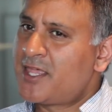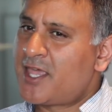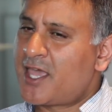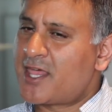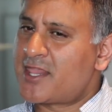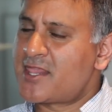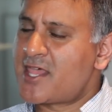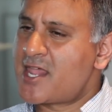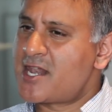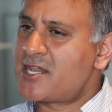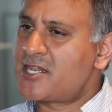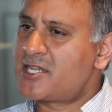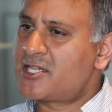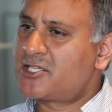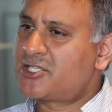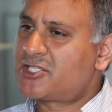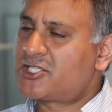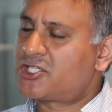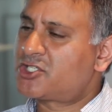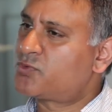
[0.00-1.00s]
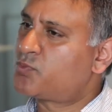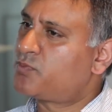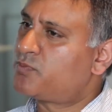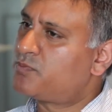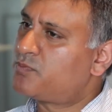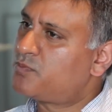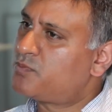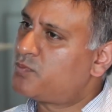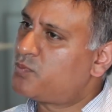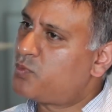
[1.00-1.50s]
And then just
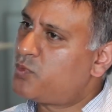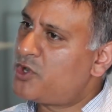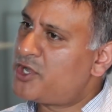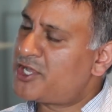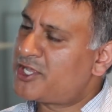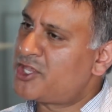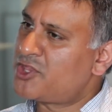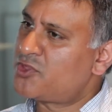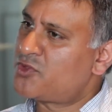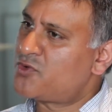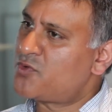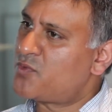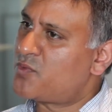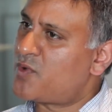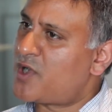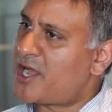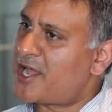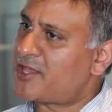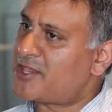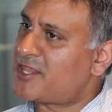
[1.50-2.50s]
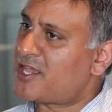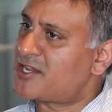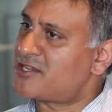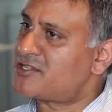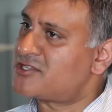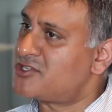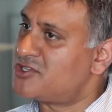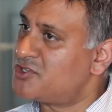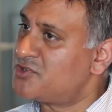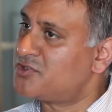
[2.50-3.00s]
working through why they
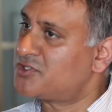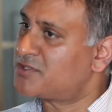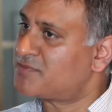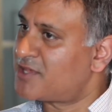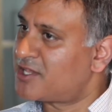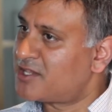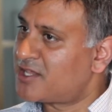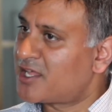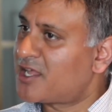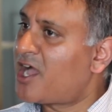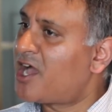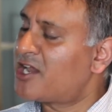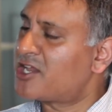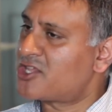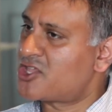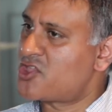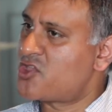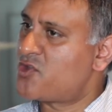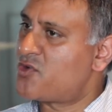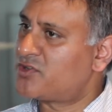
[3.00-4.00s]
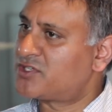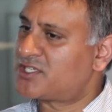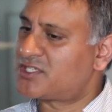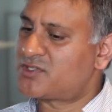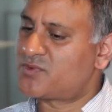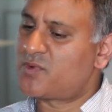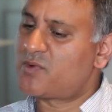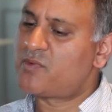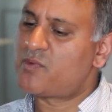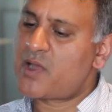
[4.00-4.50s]
use them, they're kind of curious as
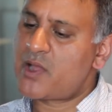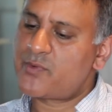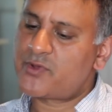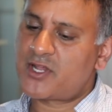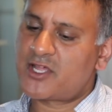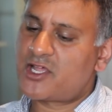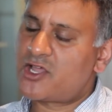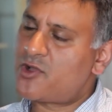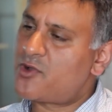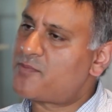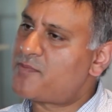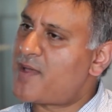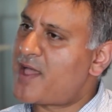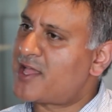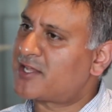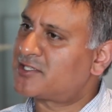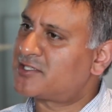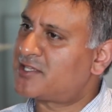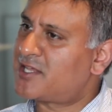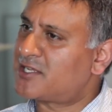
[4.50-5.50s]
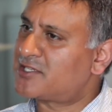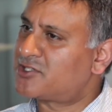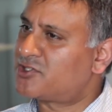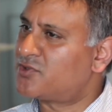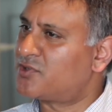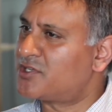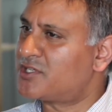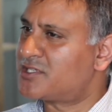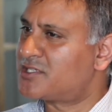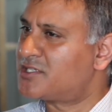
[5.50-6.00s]
to, well, why would I go back to that?
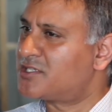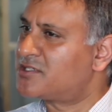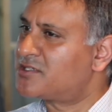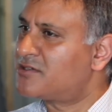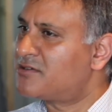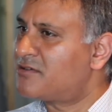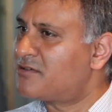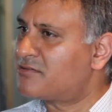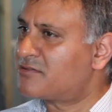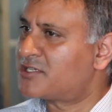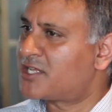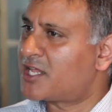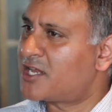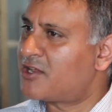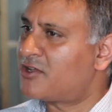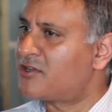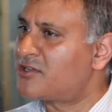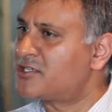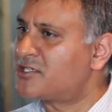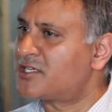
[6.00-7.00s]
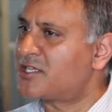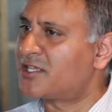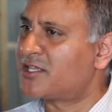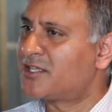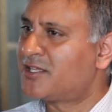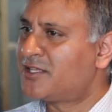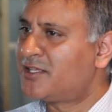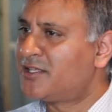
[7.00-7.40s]
Surely this is old technology.